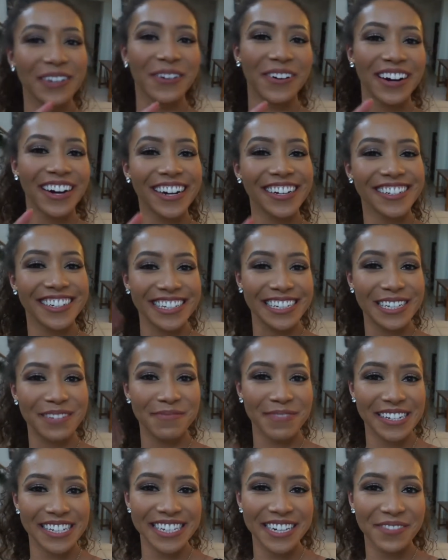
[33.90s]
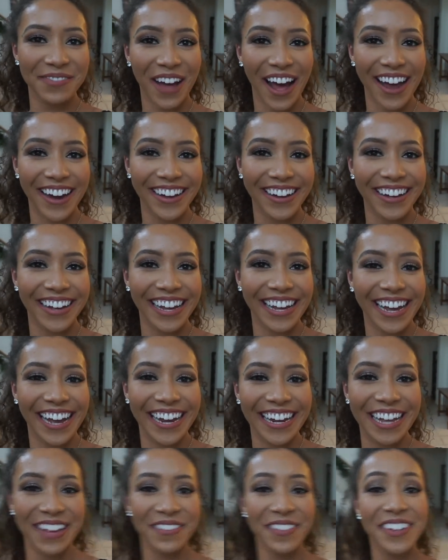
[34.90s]
York. She's Miss Nevada,
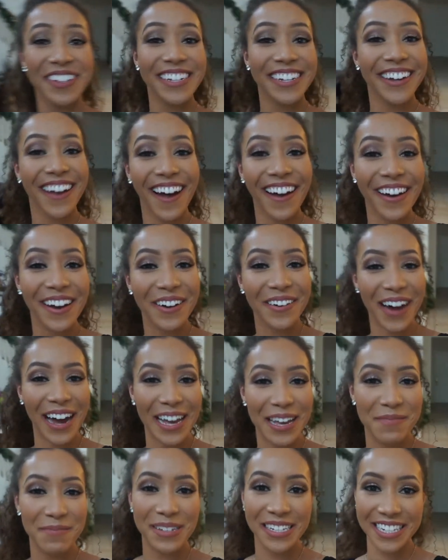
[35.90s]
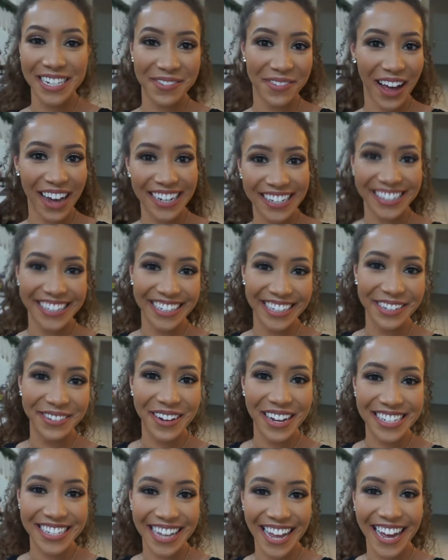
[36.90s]
and if you did not know, I am Miss Nevada Teen
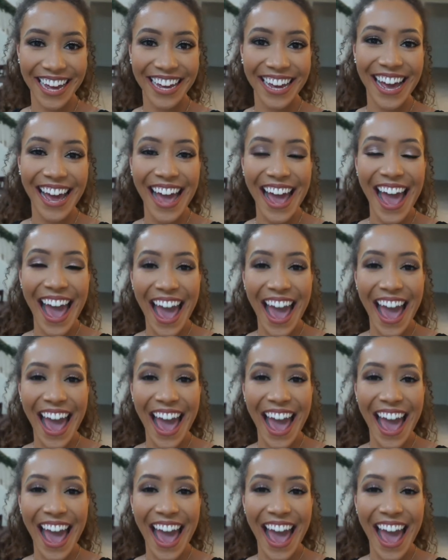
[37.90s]
USA,